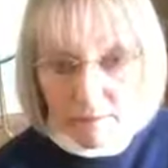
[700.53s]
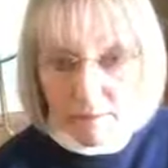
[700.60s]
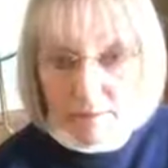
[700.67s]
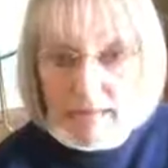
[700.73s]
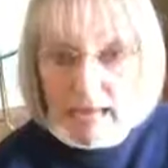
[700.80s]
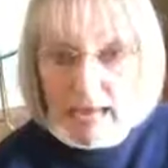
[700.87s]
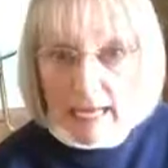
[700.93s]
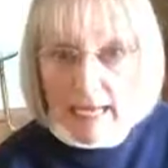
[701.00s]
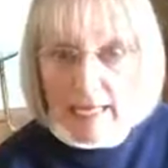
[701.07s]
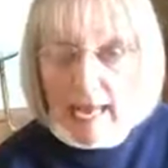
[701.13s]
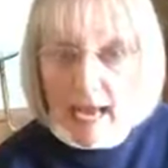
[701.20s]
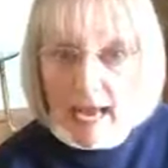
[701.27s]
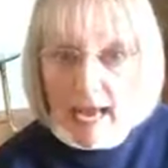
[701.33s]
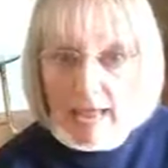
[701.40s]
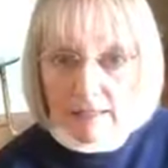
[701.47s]
But that
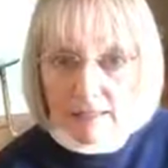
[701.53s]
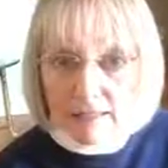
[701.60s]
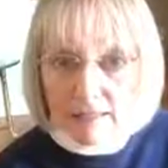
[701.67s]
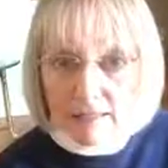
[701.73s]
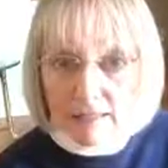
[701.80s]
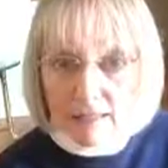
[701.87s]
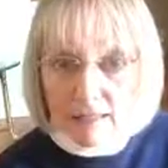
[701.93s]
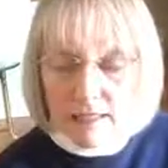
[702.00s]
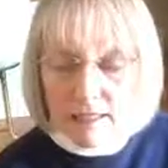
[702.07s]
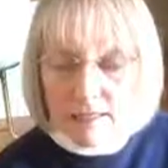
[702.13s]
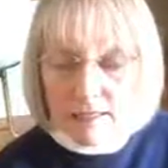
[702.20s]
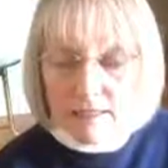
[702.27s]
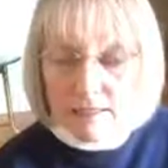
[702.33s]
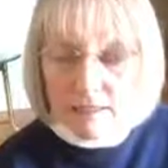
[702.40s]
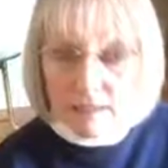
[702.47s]
cat
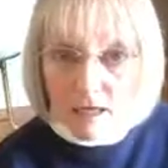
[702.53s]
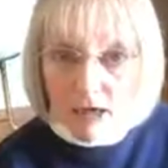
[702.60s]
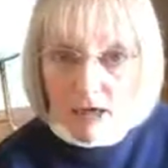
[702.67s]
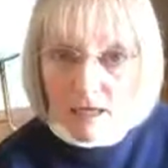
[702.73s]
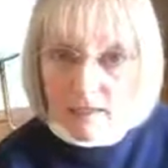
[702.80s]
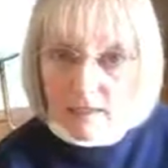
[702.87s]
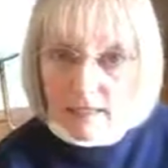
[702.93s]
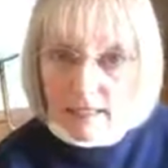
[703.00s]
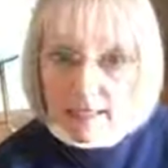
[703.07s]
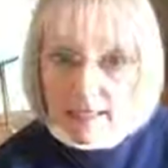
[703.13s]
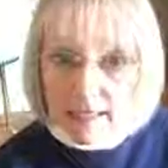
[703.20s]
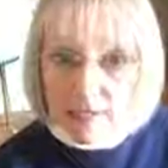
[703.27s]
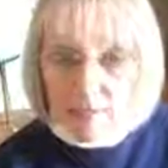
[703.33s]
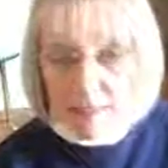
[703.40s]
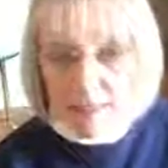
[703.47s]
did not
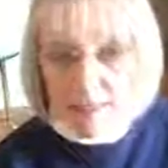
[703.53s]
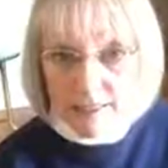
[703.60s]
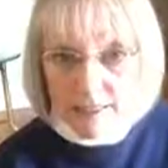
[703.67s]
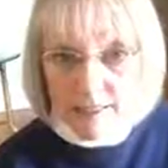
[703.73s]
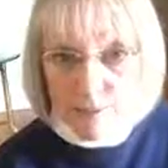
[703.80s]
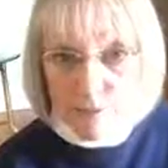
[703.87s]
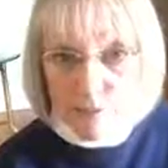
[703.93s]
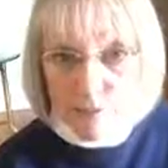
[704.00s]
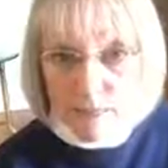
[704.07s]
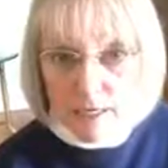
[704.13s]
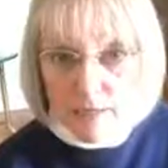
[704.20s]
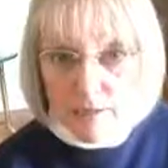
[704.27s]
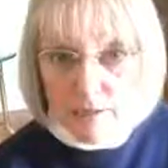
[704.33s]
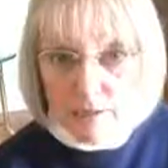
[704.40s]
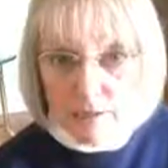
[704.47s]
need to be in a
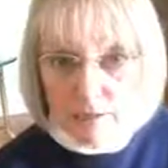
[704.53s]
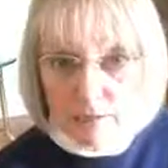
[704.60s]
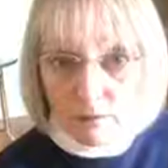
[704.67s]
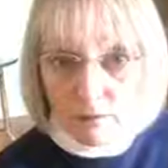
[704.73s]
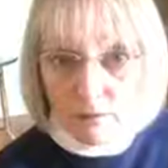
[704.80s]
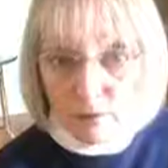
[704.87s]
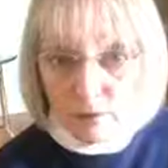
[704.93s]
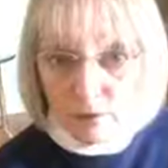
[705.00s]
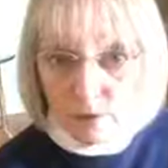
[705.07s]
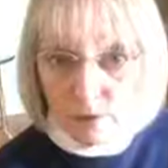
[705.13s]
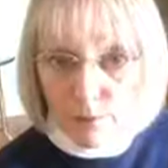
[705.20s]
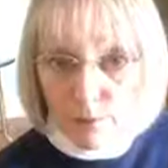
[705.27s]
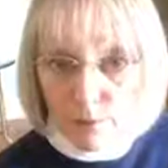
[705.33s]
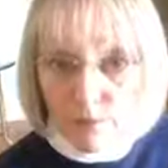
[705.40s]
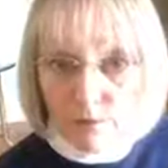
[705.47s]
situation where
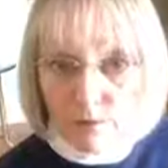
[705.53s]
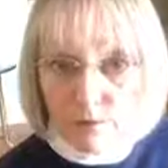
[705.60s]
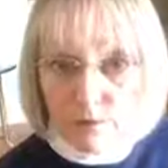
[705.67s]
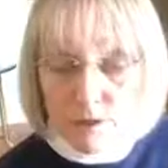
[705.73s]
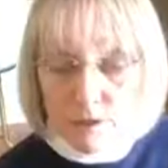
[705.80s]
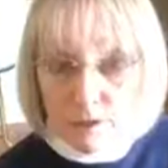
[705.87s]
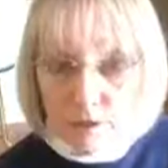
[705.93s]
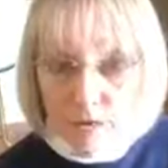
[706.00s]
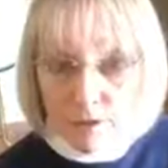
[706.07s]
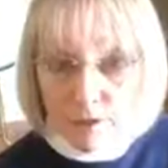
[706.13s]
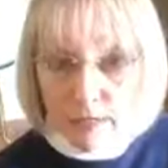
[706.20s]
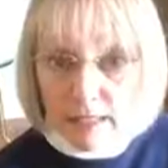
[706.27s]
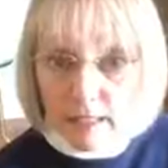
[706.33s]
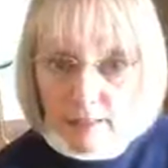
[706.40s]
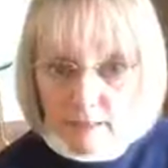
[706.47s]
there were
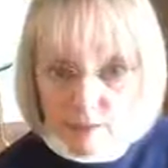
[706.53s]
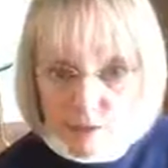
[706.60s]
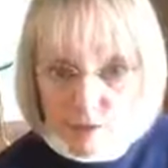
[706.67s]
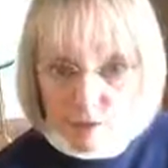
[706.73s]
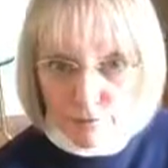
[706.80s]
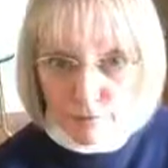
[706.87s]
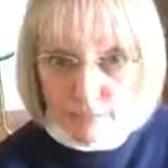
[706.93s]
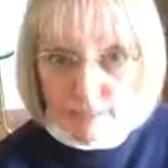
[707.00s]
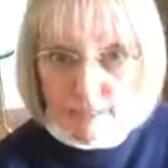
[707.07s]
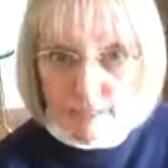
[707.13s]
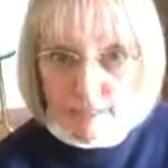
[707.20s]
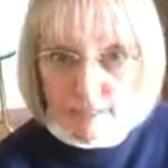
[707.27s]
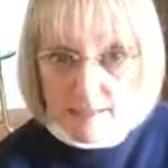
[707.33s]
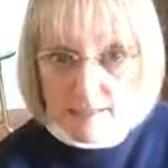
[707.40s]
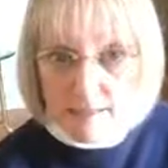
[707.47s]
sharing of
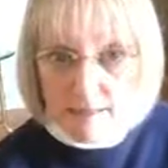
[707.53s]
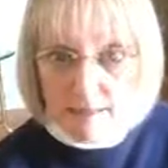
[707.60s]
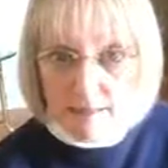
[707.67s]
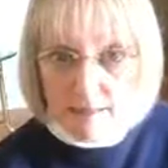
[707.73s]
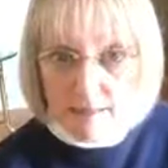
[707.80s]
services,